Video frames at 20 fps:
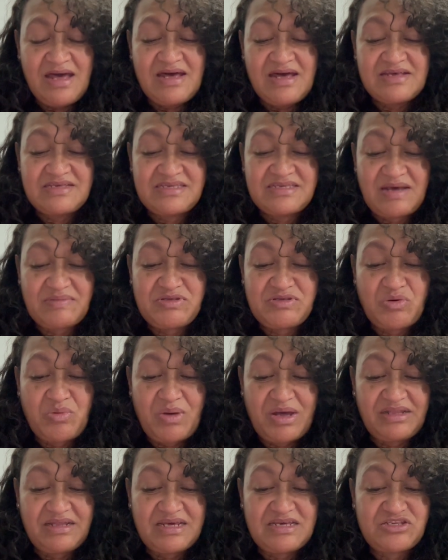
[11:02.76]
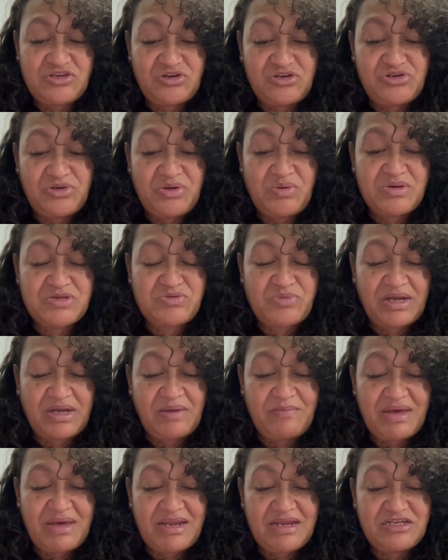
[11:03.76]
Subsequently, surgery was
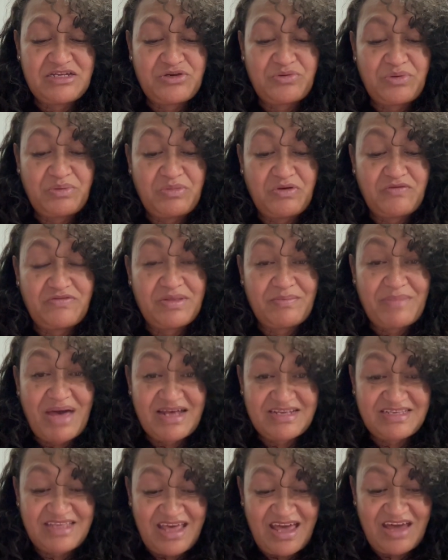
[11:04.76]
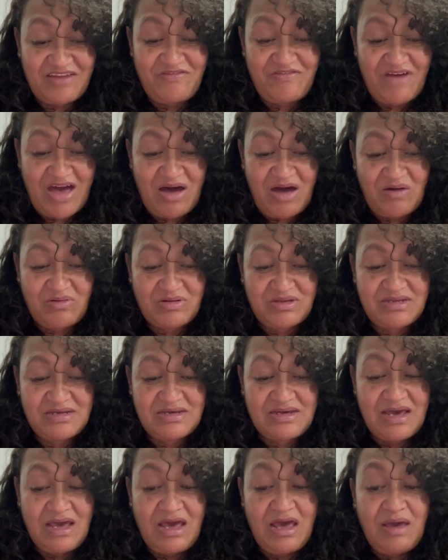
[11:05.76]
recommended to remove the mass they had found.
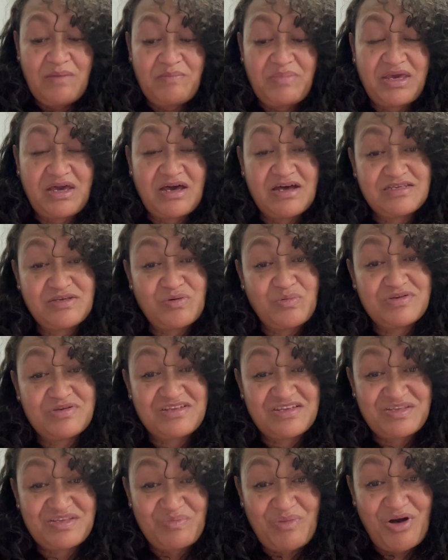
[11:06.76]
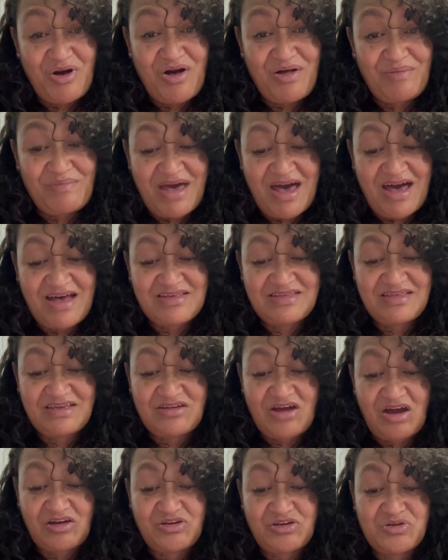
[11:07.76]
Because it was a small mass, the
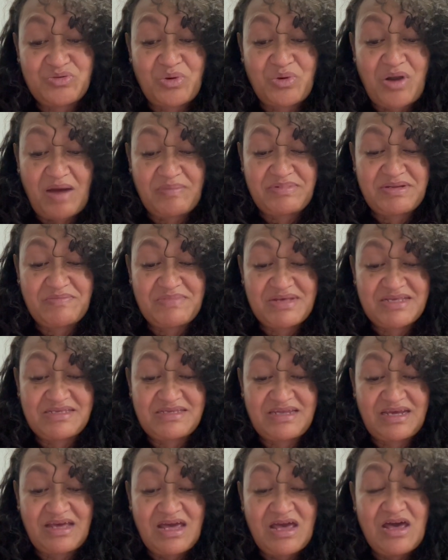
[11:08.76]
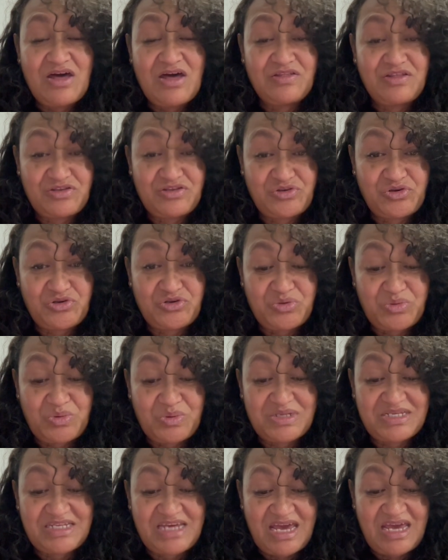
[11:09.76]
doctors were optimistic the surgery
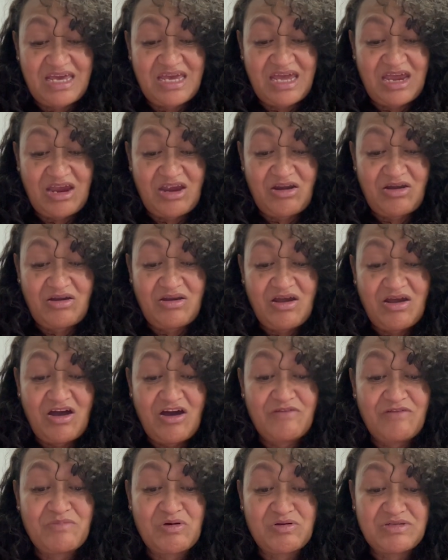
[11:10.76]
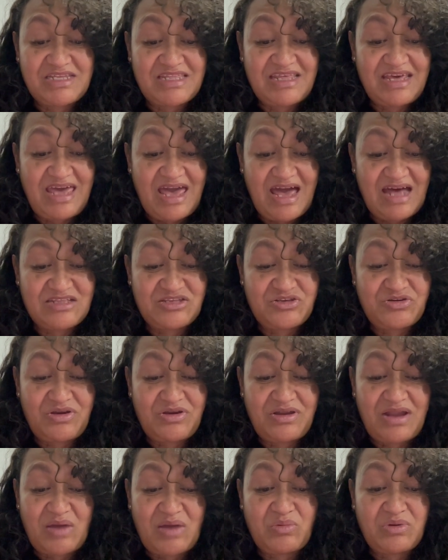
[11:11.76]
would take care of most of the cancer
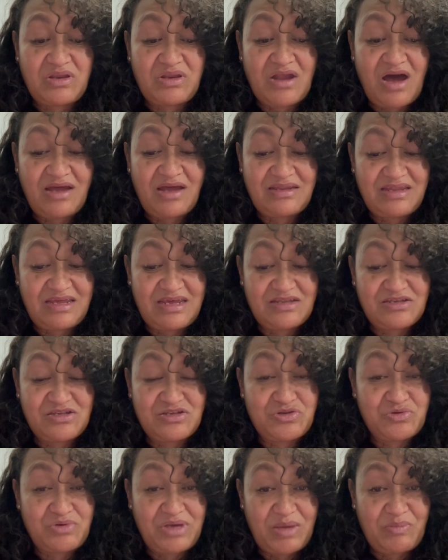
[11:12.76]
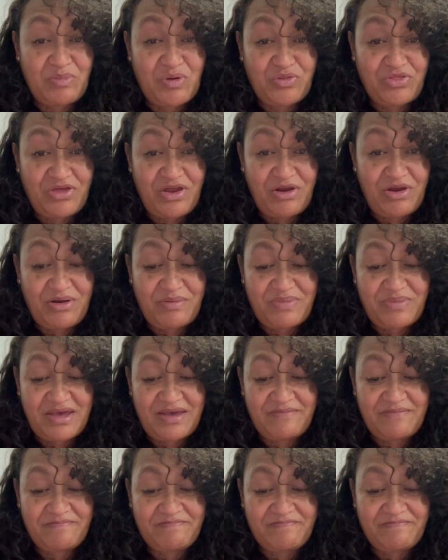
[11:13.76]
and I would not need to do chemotherapy.